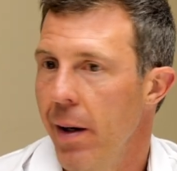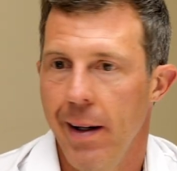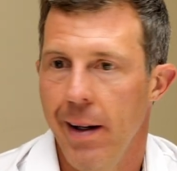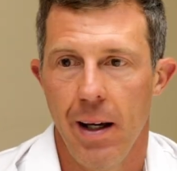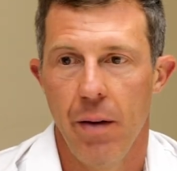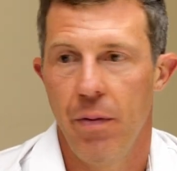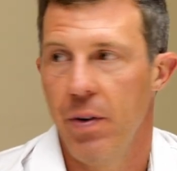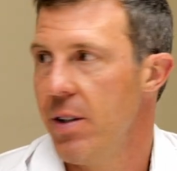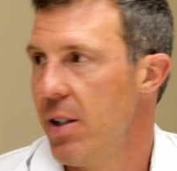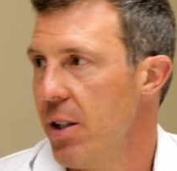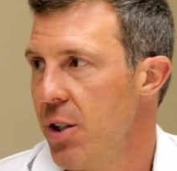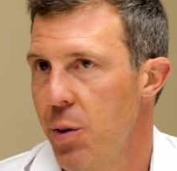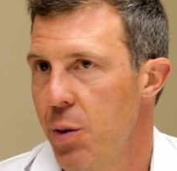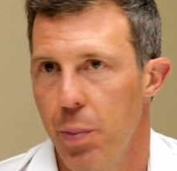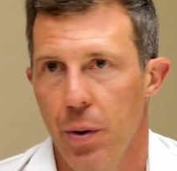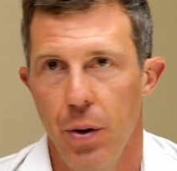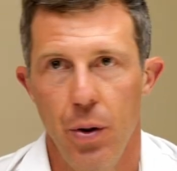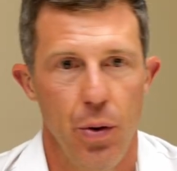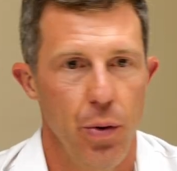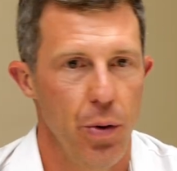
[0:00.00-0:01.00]
if it's a
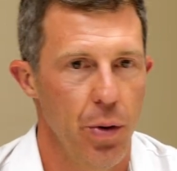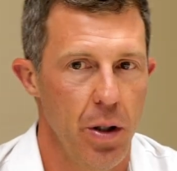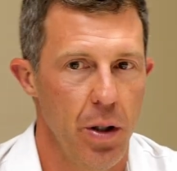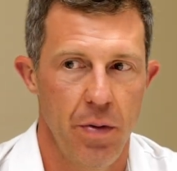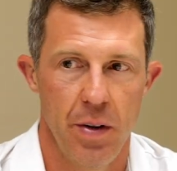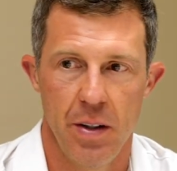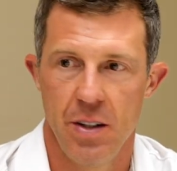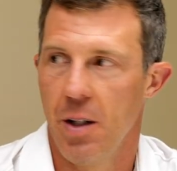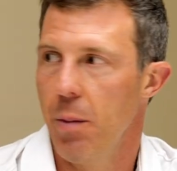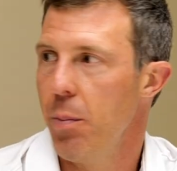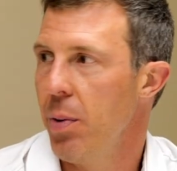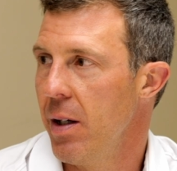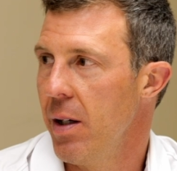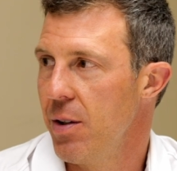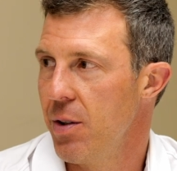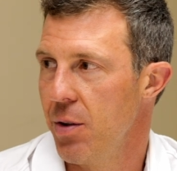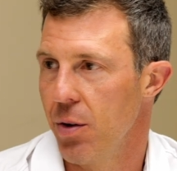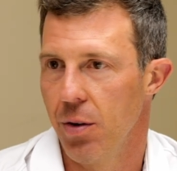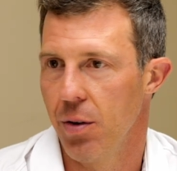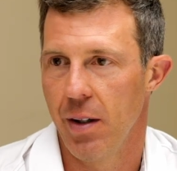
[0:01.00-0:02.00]
spoon, if it's a
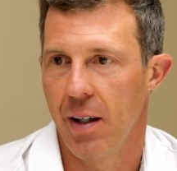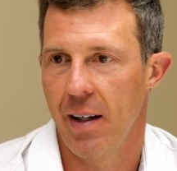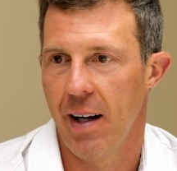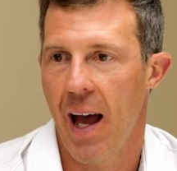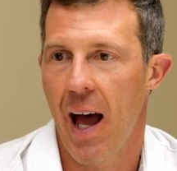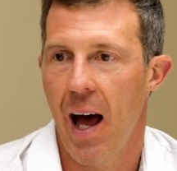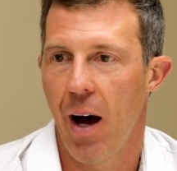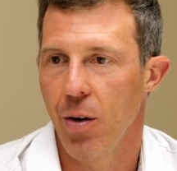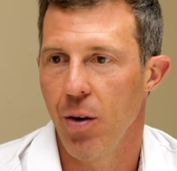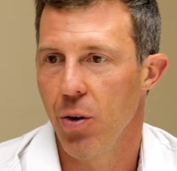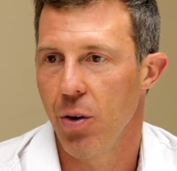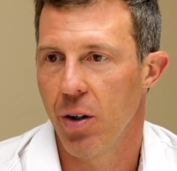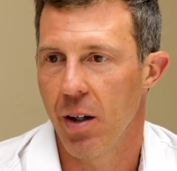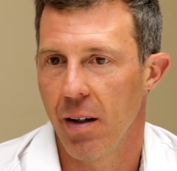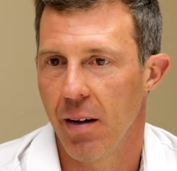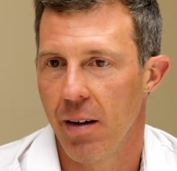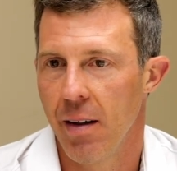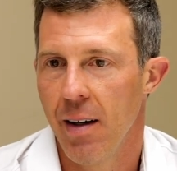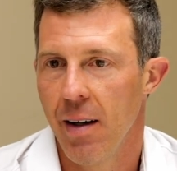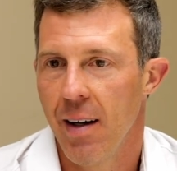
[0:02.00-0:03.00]
pencil, and how you
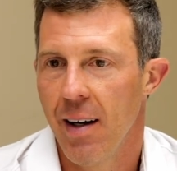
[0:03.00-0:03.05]
can